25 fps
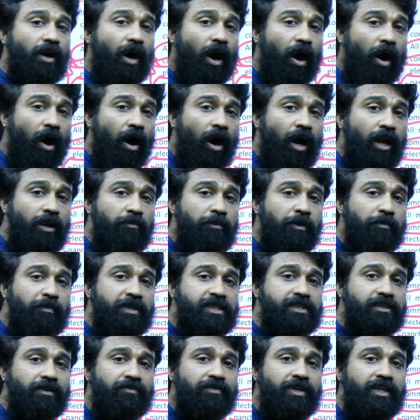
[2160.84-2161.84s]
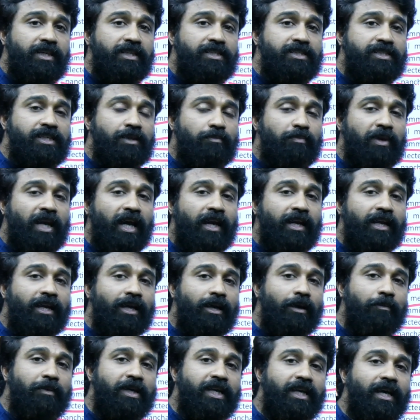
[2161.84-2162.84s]
all members of the district planning
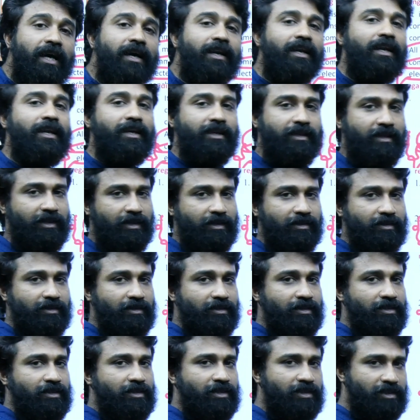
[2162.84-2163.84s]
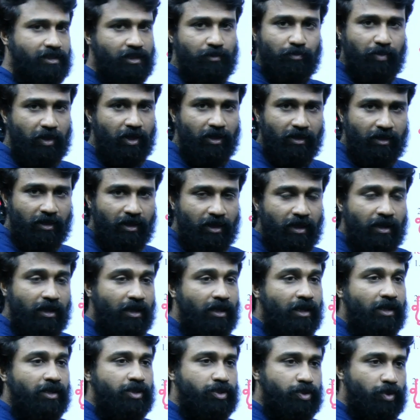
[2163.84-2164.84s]
committee are elected, simple.
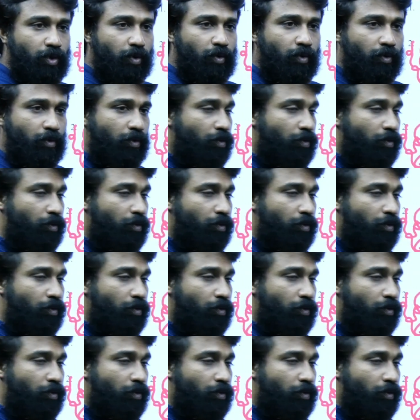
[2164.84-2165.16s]
So,